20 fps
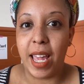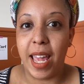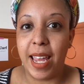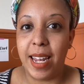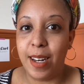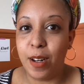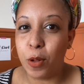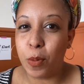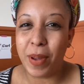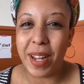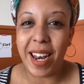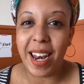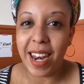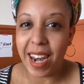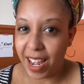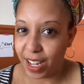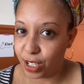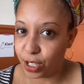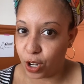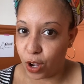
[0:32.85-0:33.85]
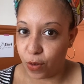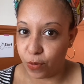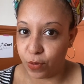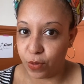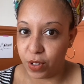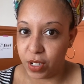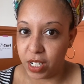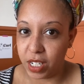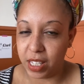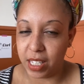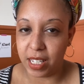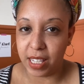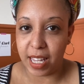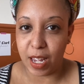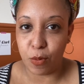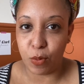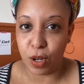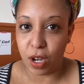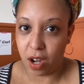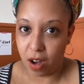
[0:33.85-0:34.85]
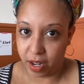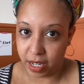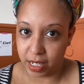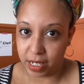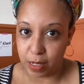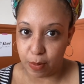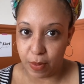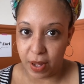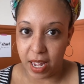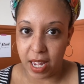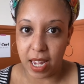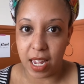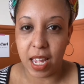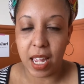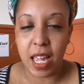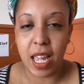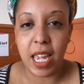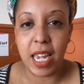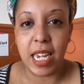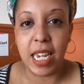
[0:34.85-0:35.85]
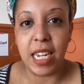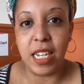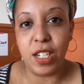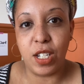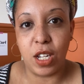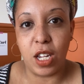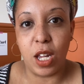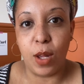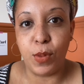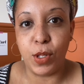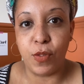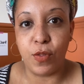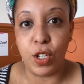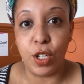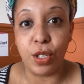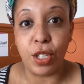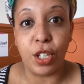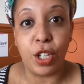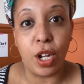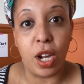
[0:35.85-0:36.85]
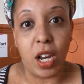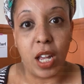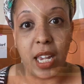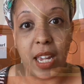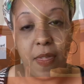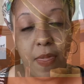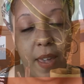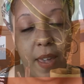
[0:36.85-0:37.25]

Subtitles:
a little bit less confident than they would like to be in terms of using colour in